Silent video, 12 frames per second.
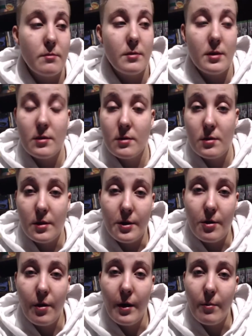that's
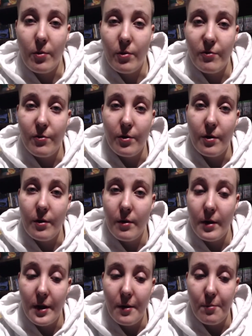incredible for
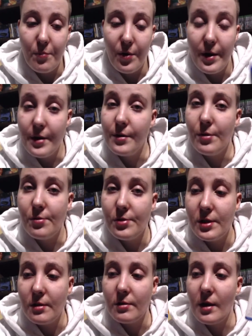a brand new
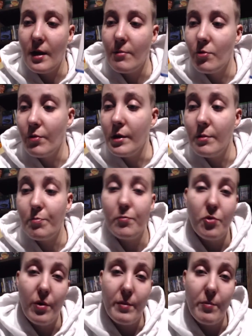sealed game. 20